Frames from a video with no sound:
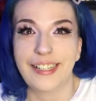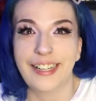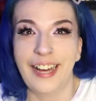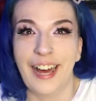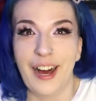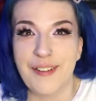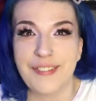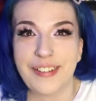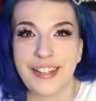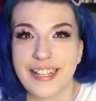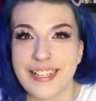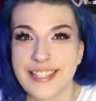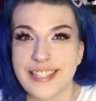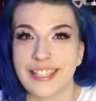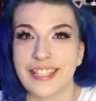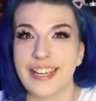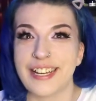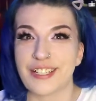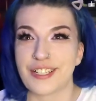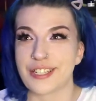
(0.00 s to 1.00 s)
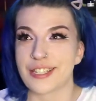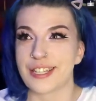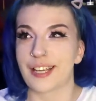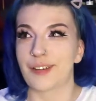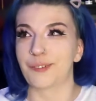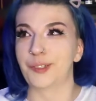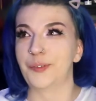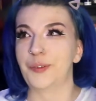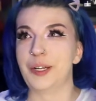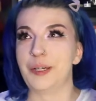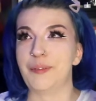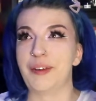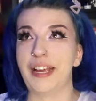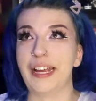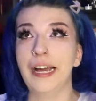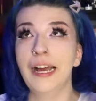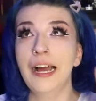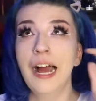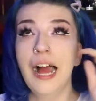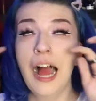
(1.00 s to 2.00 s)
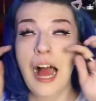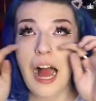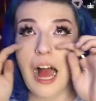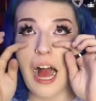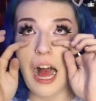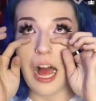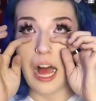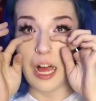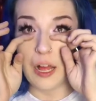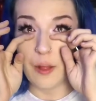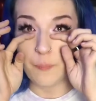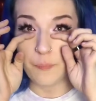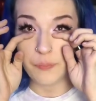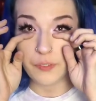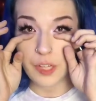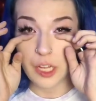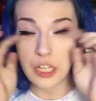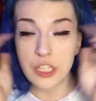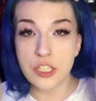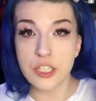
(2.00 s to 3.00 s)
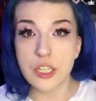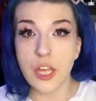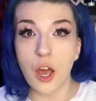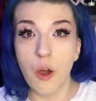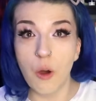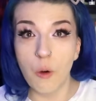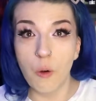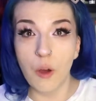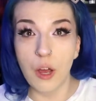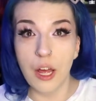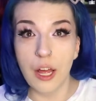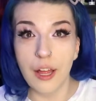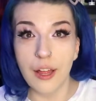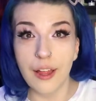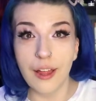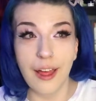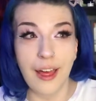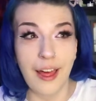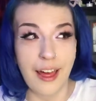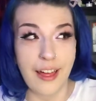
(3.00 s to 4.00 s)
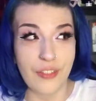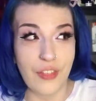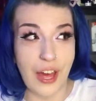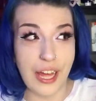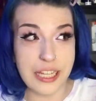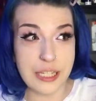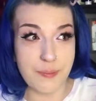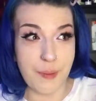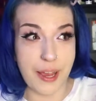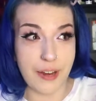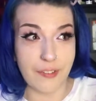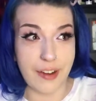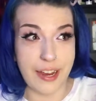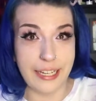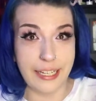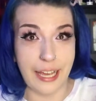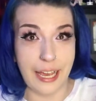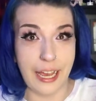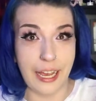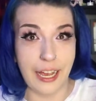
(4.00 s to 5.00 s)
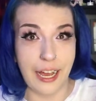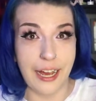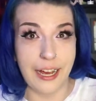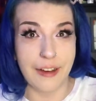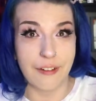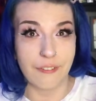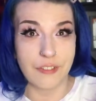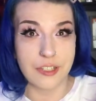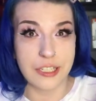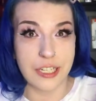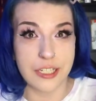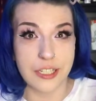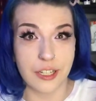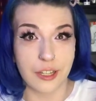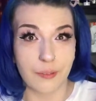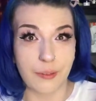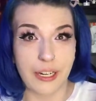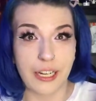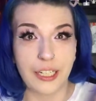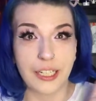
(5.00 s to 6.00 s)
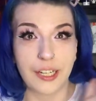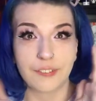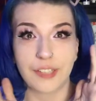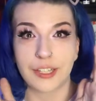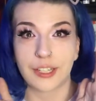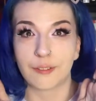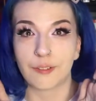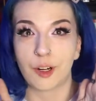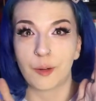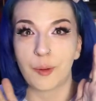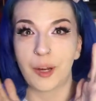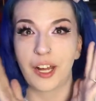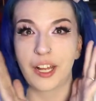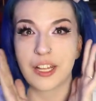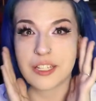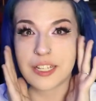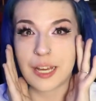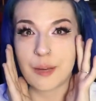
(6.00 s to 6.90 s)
Obviously, it just like ruined me. So that's my ranking of season 3, Love, Death, and Robots.